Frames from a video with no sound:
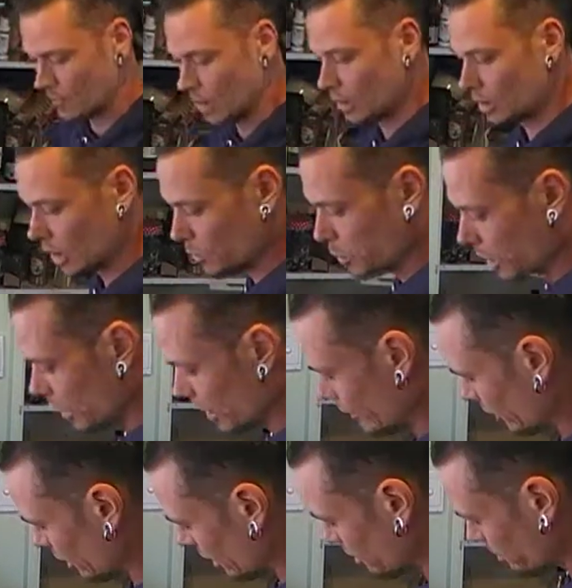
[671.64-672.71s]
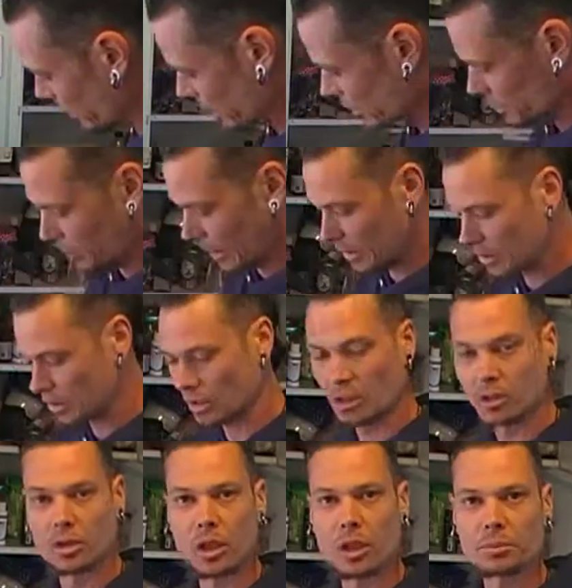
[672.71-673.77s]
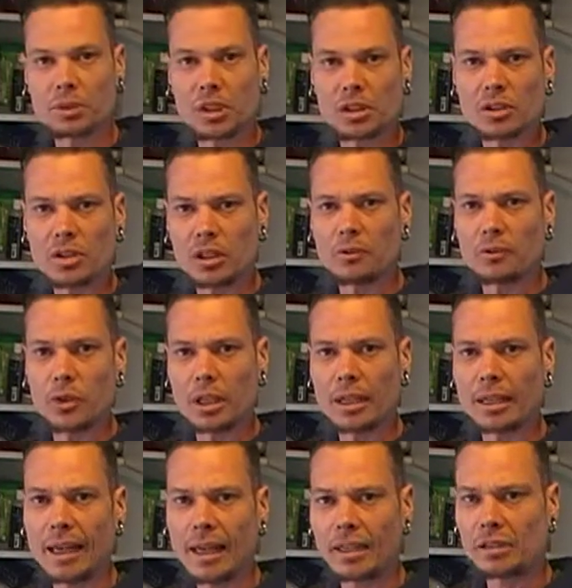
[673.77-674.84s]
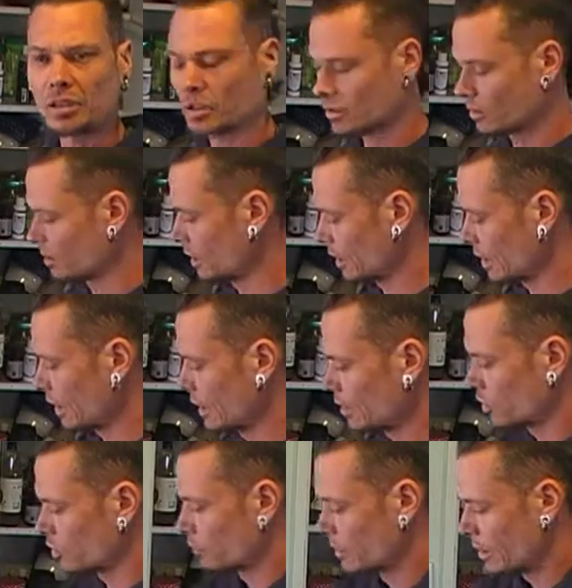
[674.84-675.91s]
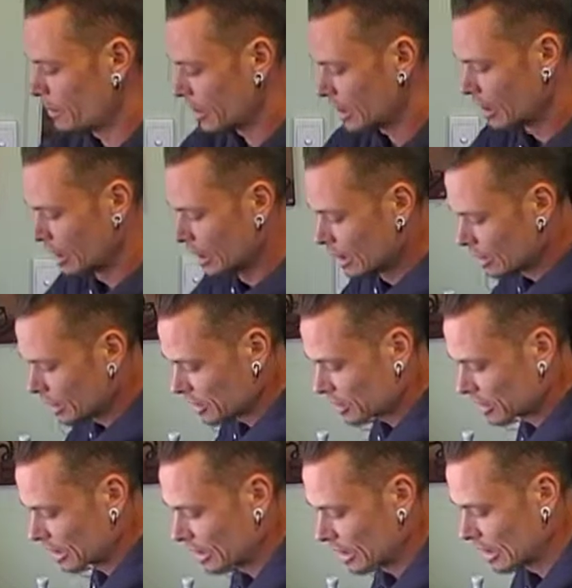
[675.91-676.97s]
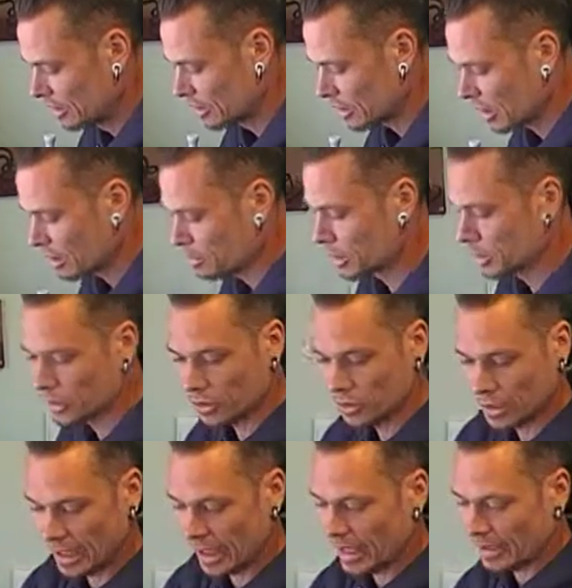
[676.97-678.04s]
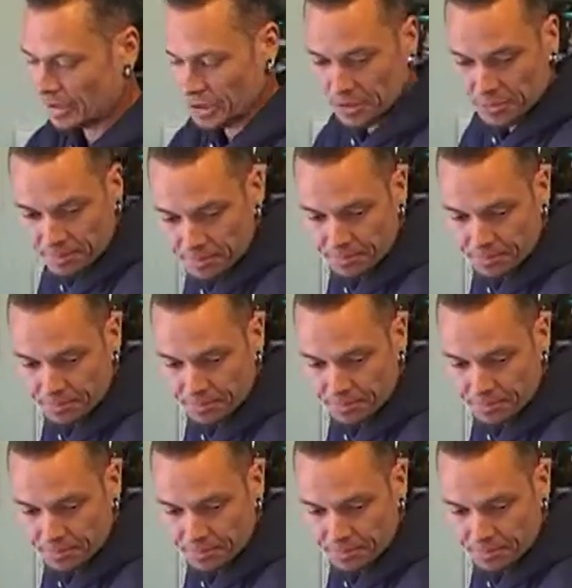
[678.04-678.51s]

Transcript: Just want to leave a little bit of space in the top just so for the gas, okay, because remember this thing is going to produce gas,